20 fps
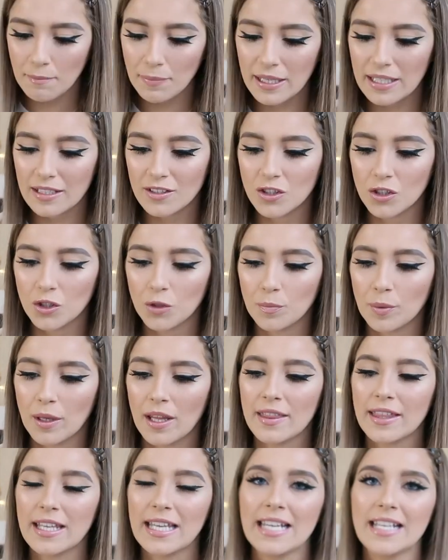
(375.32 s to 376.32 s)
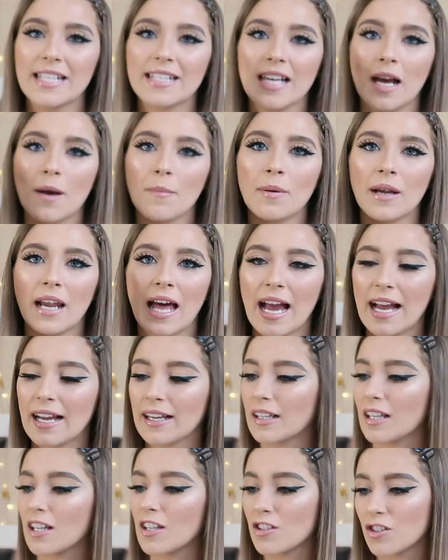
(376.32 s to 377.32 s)
picked up these
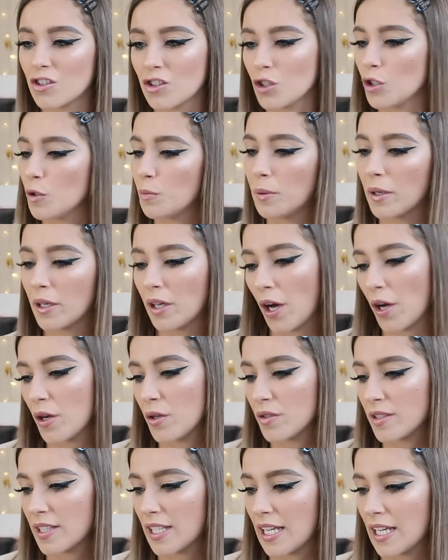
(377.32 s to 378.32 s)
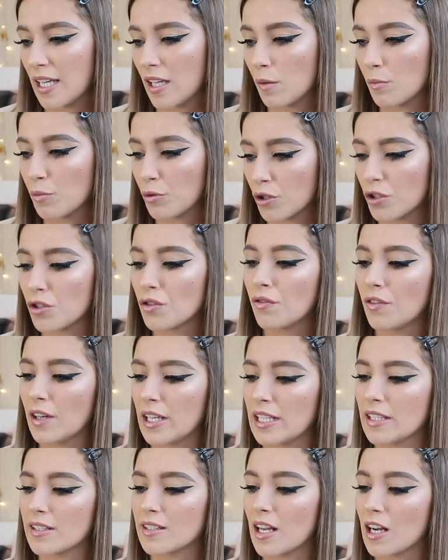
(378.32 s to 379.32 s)
black super cozy brush
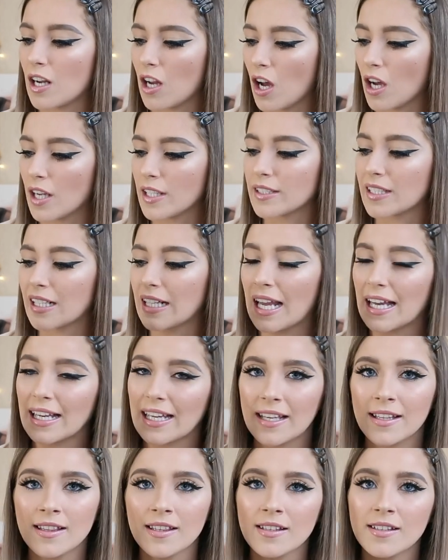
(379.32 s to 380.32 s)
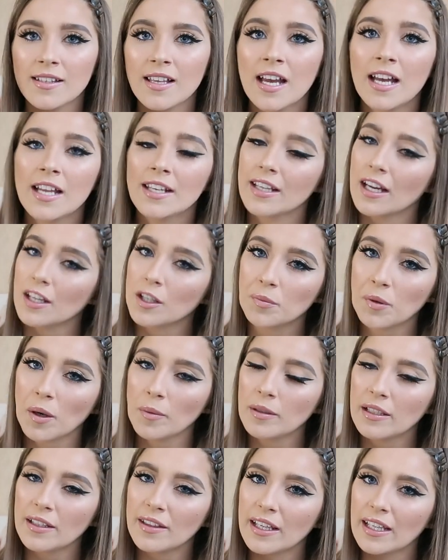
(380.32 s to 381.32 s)
fleece lined leggings. Now you're
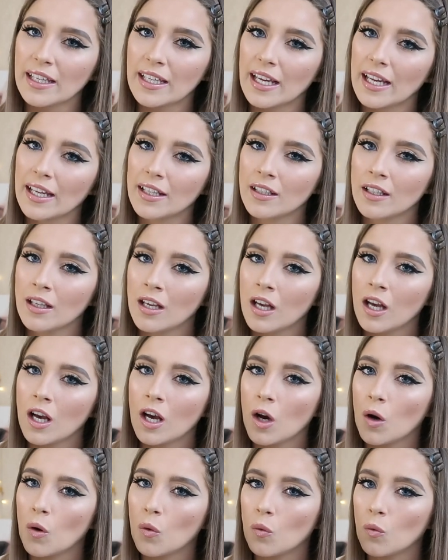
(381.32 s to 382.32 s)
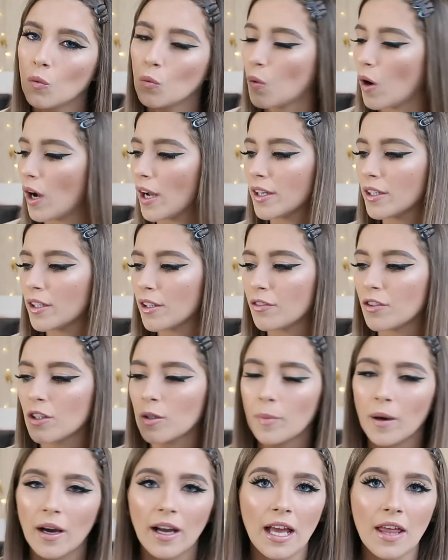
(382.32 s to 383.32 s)
probably thinking, why on earth are you
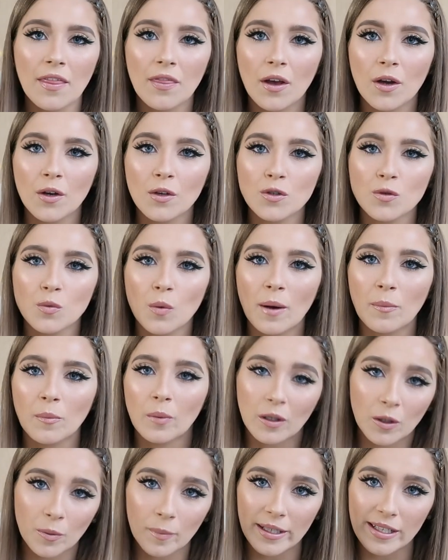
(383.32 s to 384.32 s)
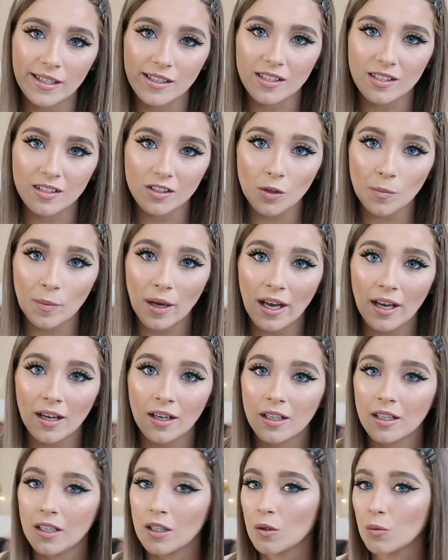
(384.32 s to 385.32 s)
buying those when we're coming into summer?
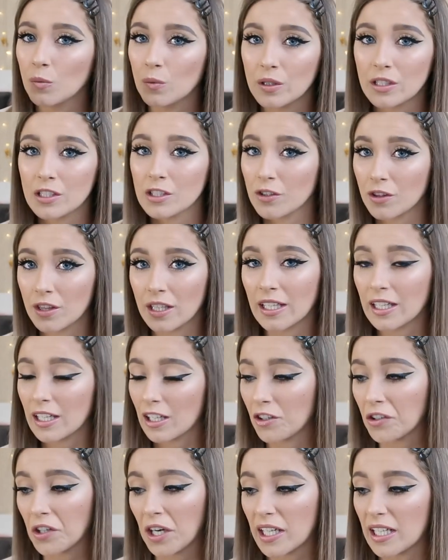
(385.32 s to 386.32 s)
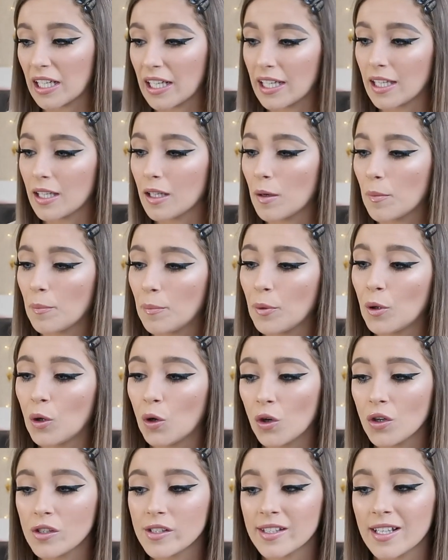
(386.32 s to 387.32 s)
You're thinking correctly,
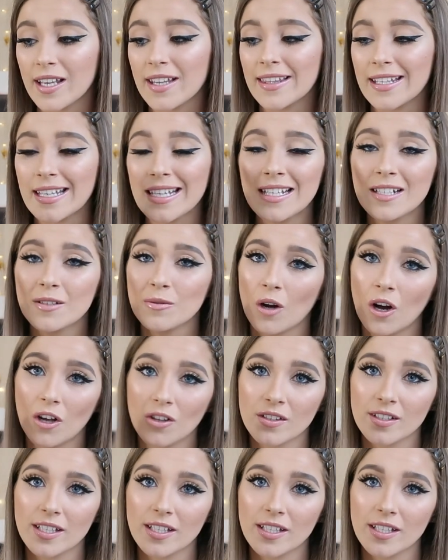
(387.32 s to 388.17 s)
but these were on